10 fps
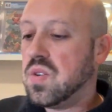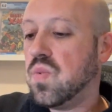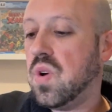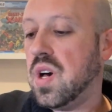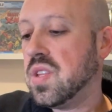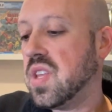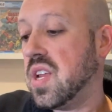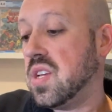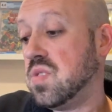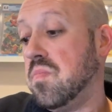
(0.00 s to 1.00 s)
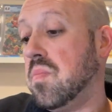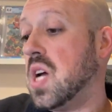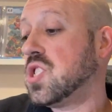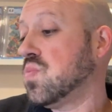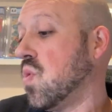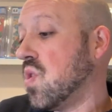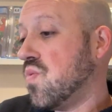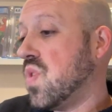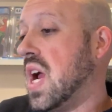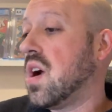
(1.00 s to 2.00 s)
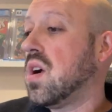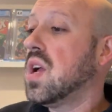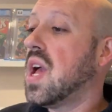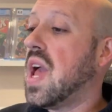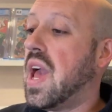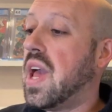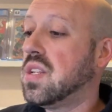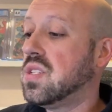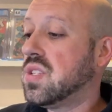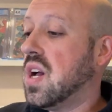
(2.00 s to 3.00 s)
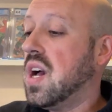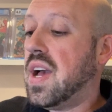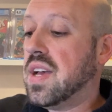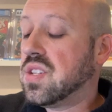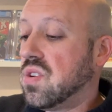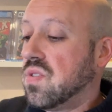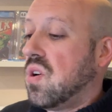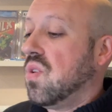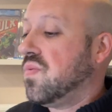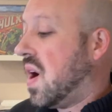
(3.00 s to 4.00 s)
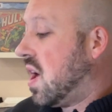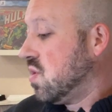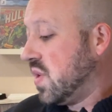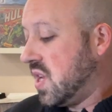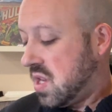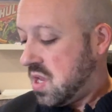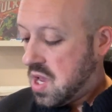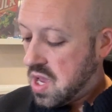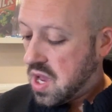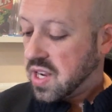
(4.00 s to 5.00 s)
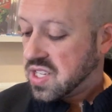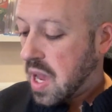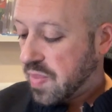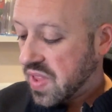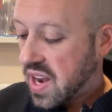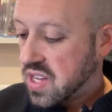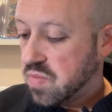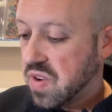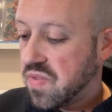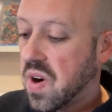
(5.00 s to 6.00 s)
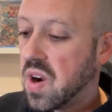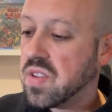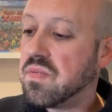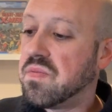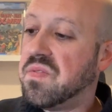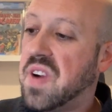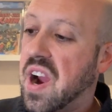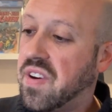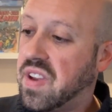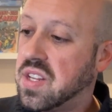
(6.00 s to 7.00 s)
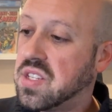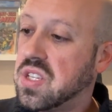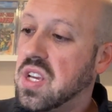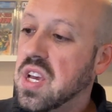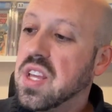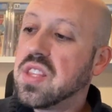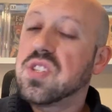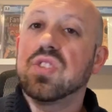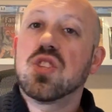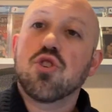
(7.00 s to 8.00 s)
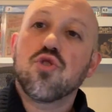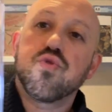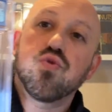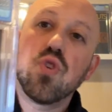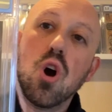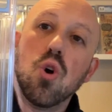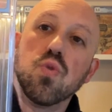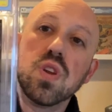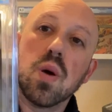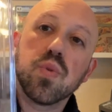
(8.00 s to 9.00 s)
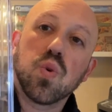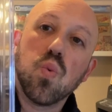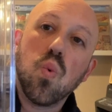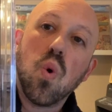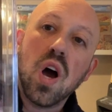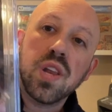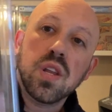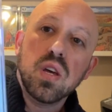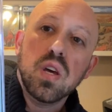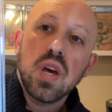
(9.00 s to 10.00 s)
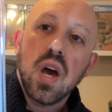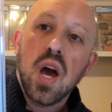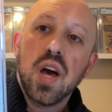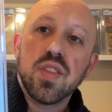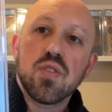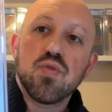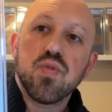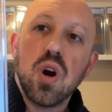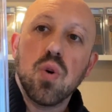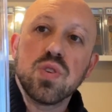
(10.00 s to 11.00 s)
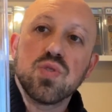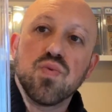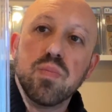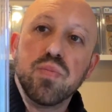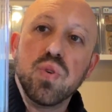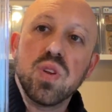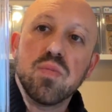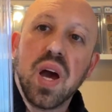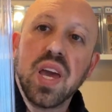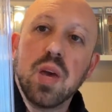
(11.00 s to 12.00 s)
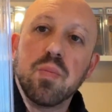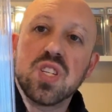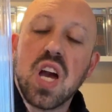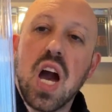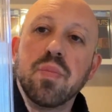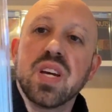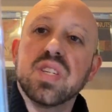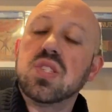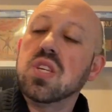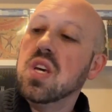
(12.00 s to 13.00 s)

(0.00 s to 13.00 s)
one that is much more rare and has a little cult following. On top of that, it's a McFarlane variant. This is The Crow, number 1. The Crow was rebooted by Image Comics.